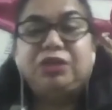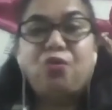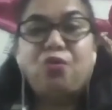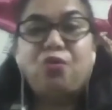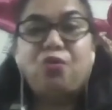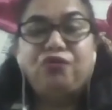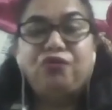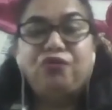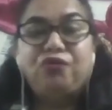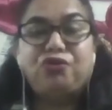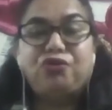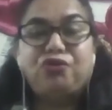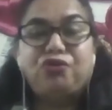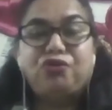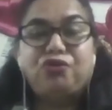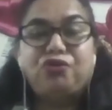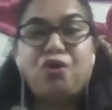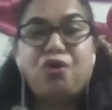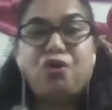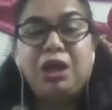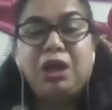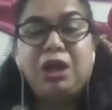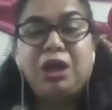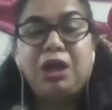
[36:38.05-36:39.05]

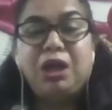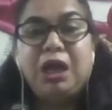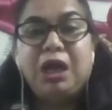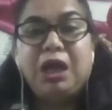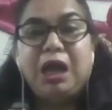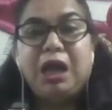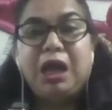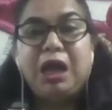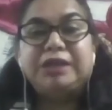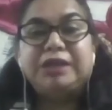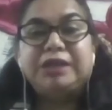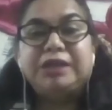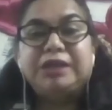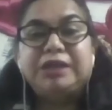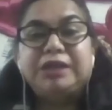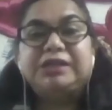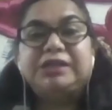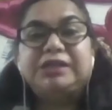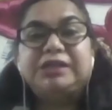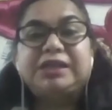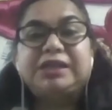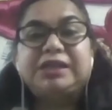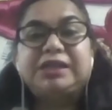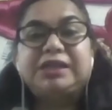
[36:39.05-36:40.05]
overall and
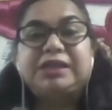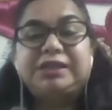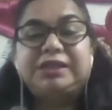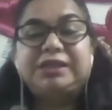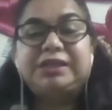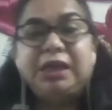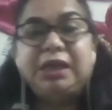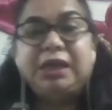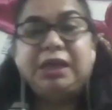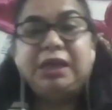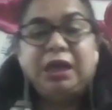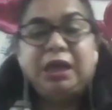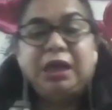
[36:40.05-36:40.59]
60